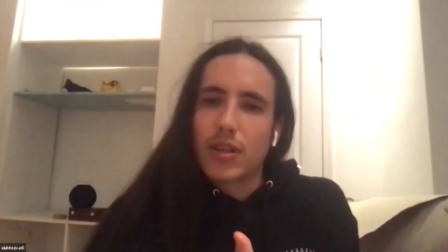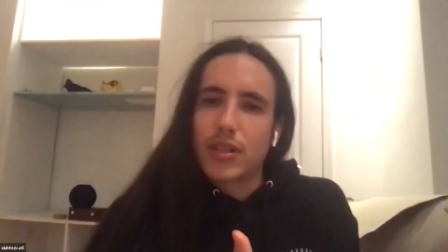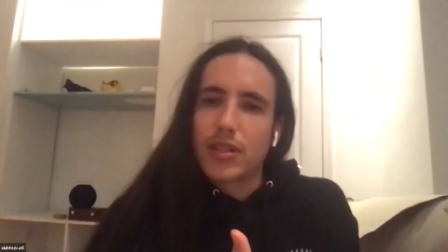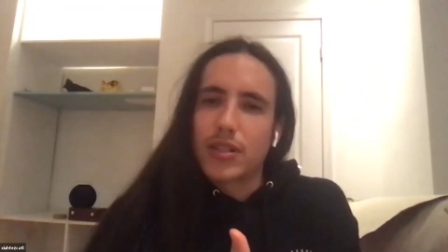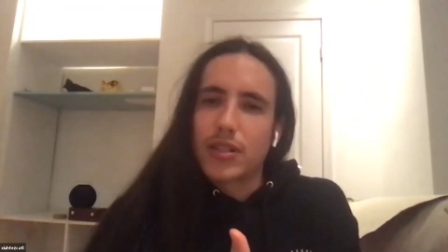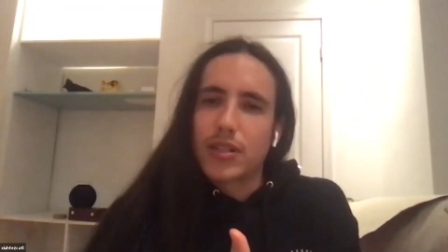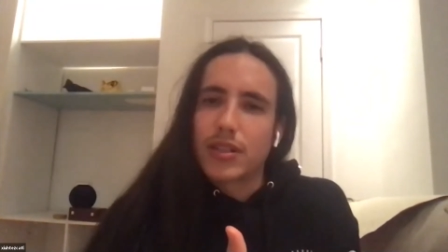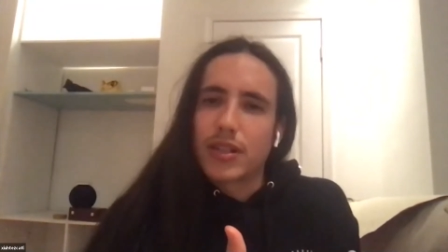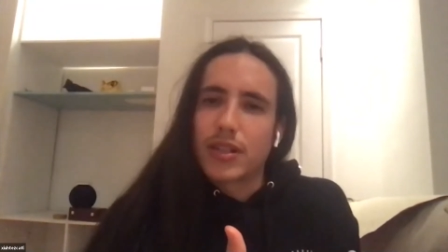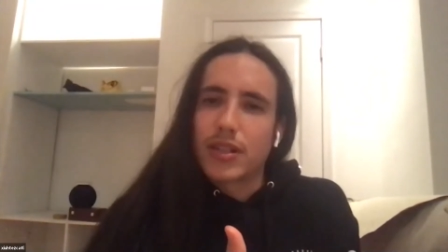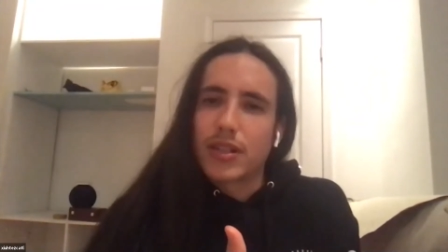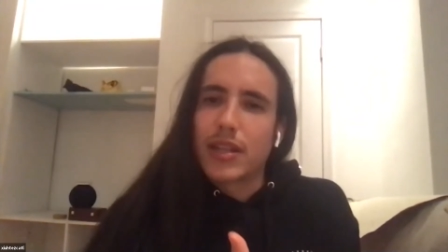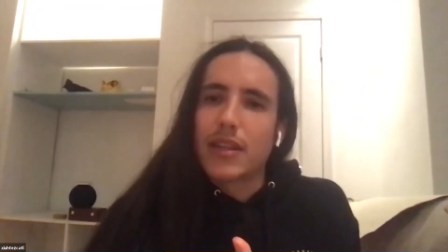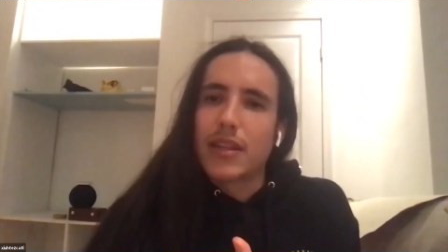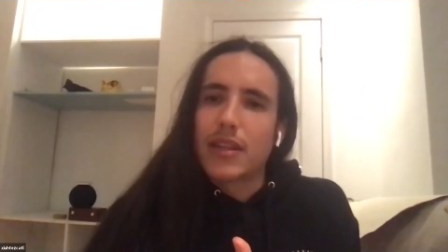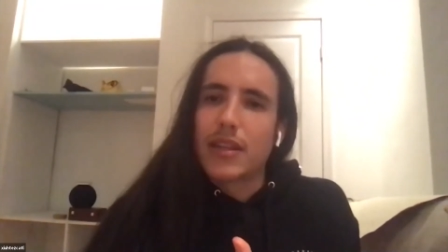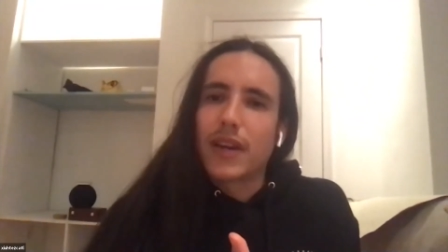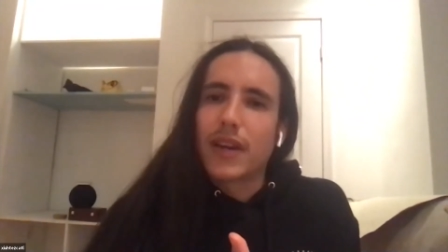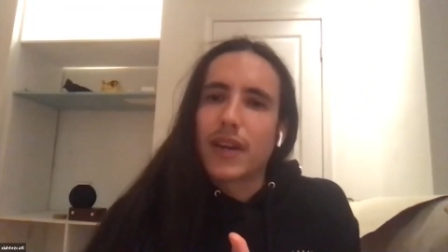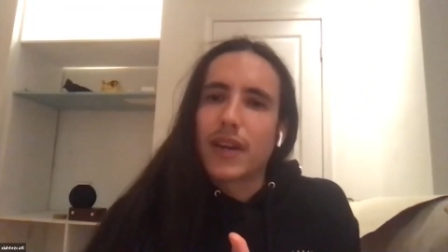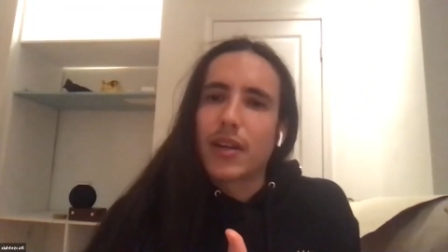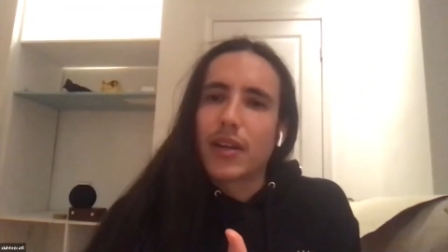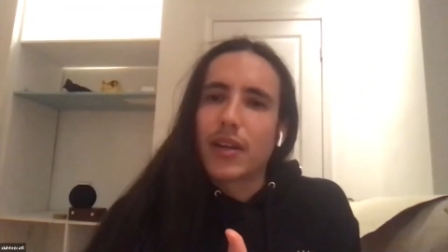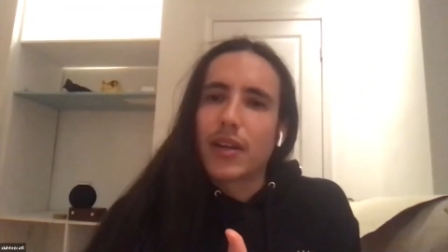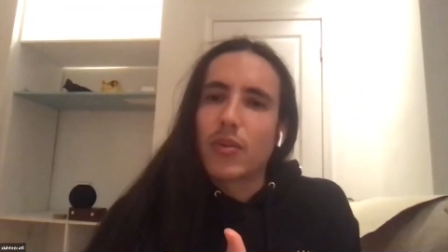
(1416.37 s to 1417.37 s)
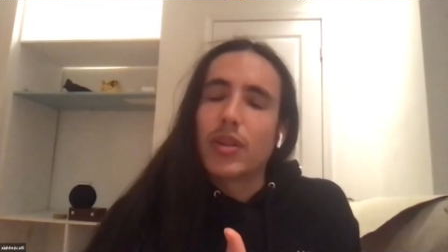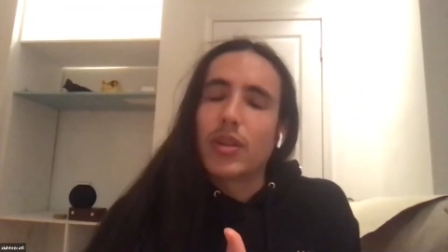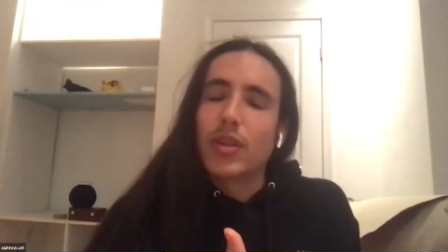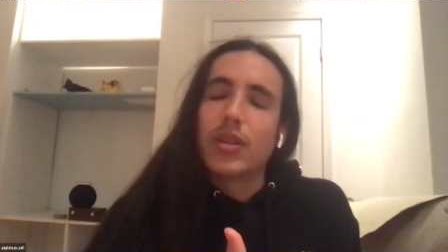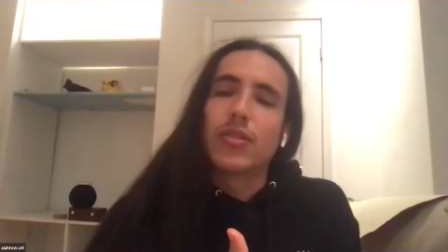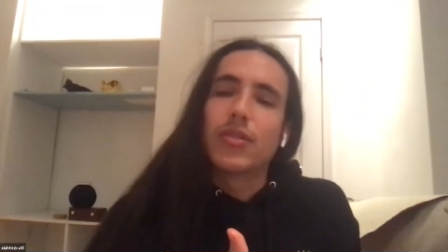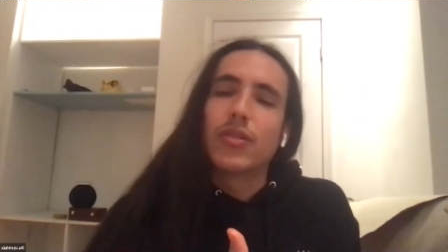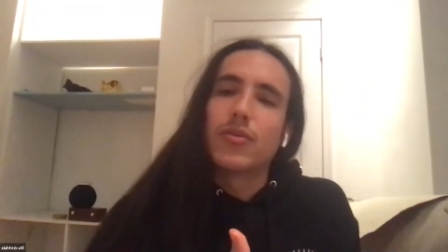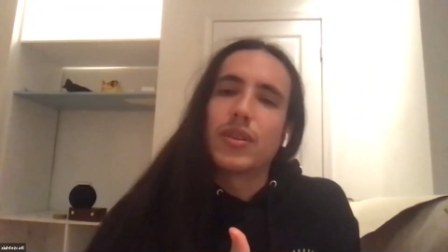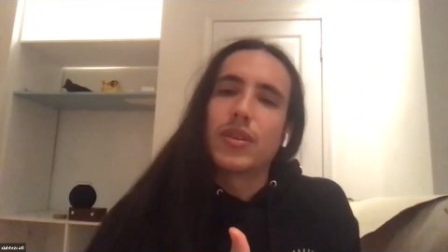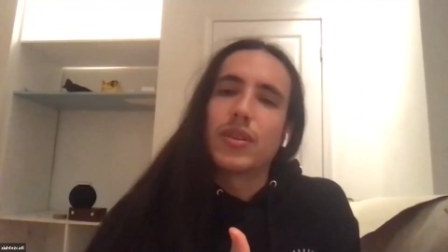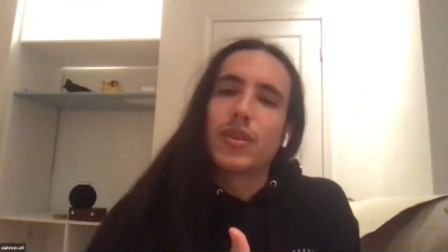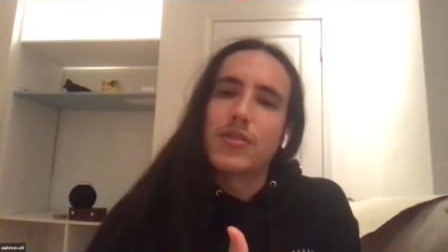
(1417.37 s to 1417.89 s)
questions and identify like what
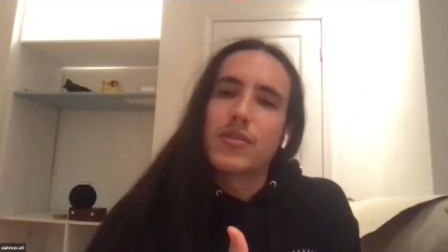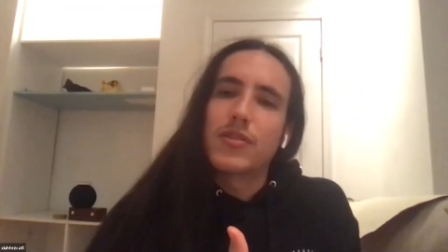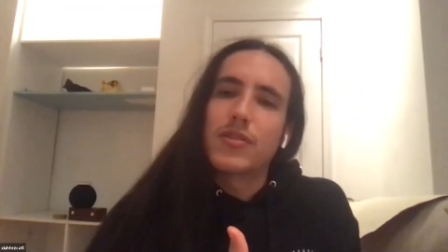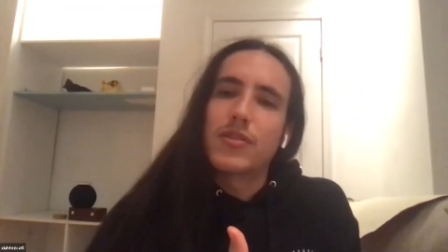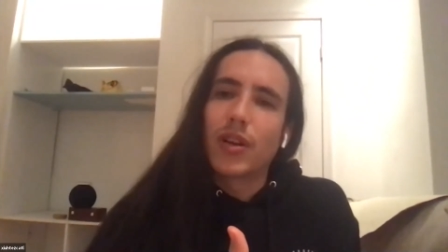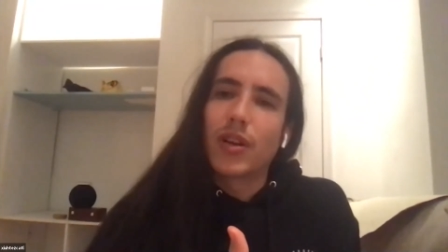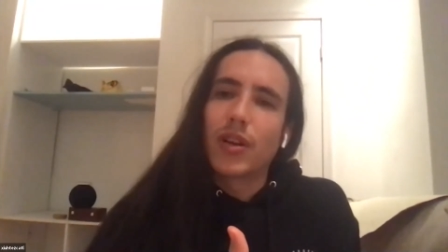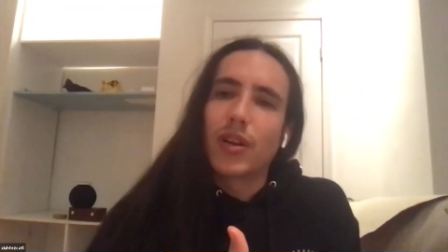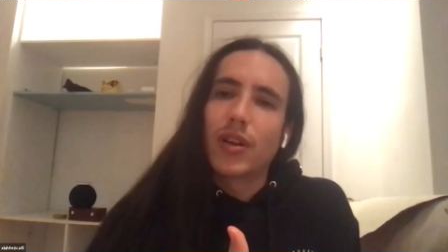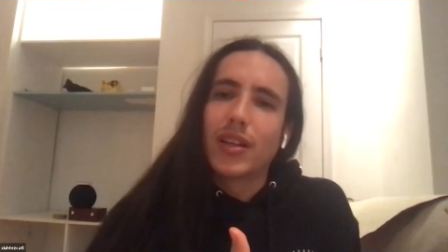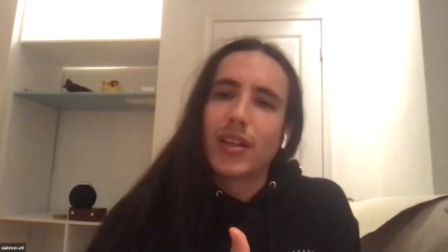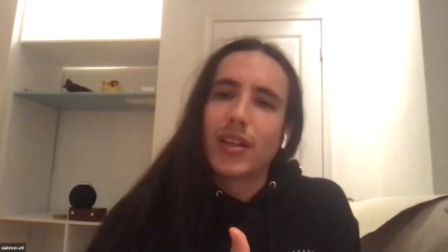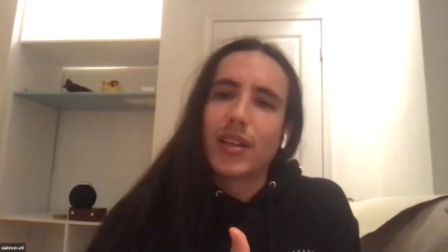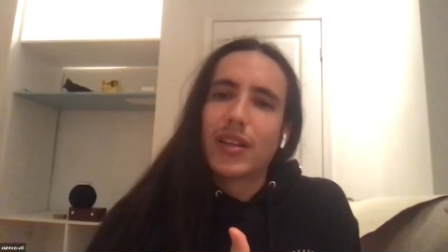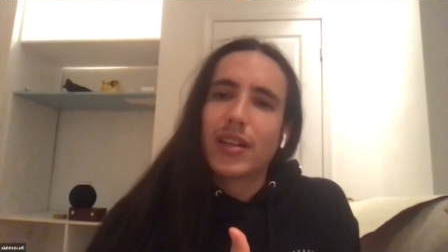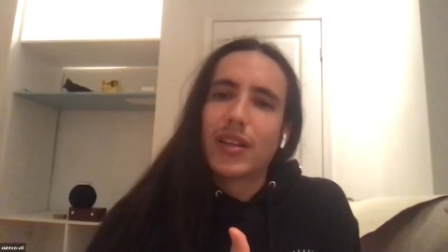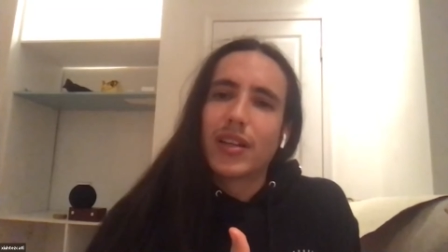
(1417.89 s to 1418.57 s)
you're doing this for